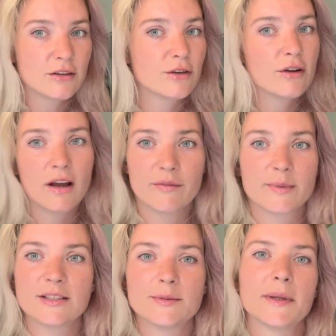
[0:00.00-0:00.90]
You don't have
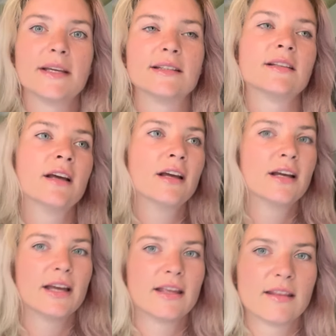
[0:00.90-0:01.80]
much space,
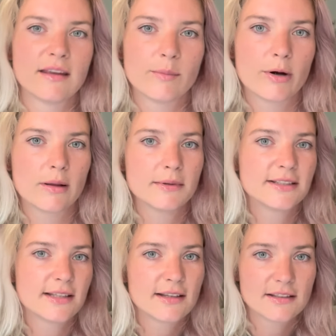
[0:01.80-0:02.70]
and they probably
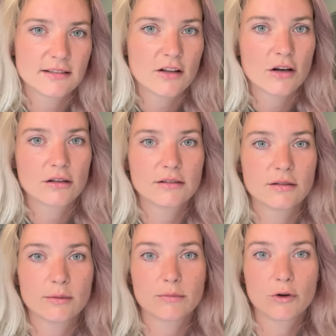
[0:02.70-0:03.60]
take as long
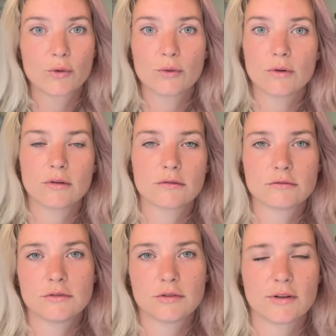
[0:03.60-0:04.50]
to cool,
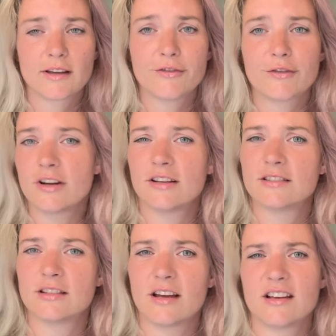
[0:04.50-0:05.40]
to like
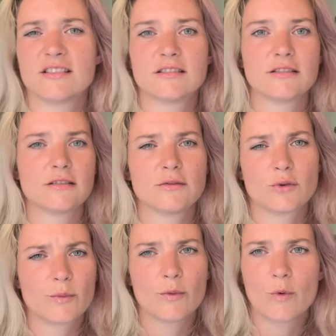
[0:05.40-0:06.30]
freeze, as
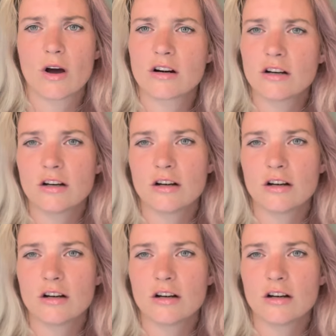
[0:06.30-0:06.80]
normal water.